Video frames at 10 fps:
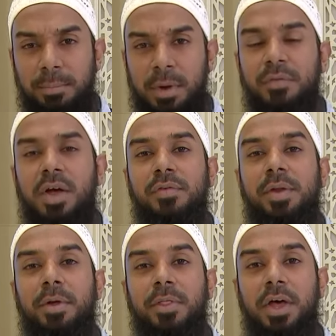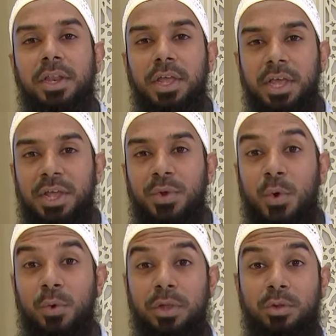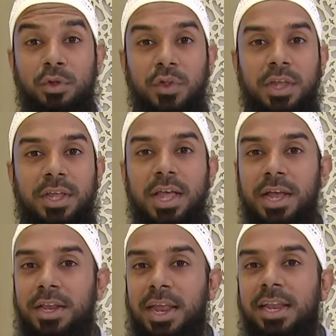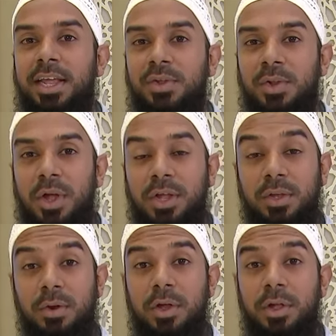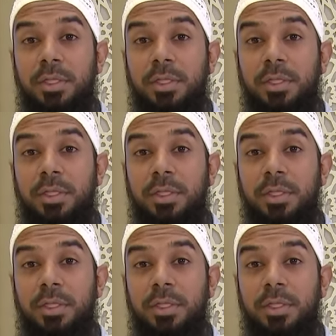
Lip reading: month of Ramadan, in order to seek Laylatul Qadr.